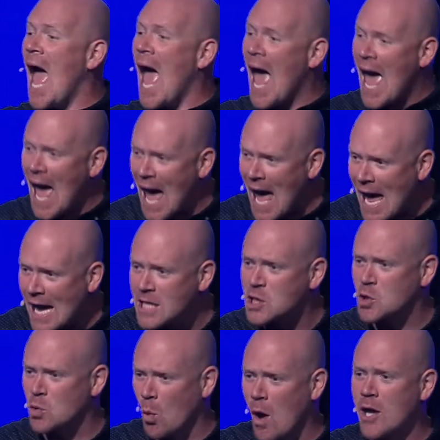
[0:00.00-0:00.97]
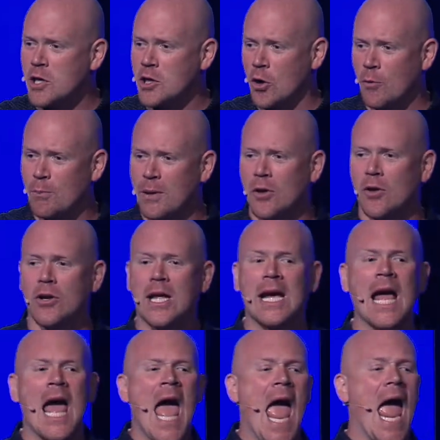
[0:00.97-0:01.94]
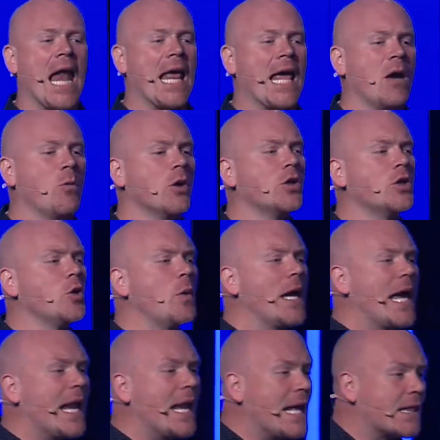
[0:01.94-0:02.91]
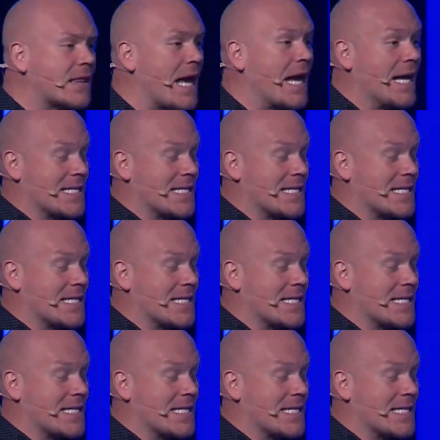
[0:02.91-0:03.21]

hates what you're building and he will do anything.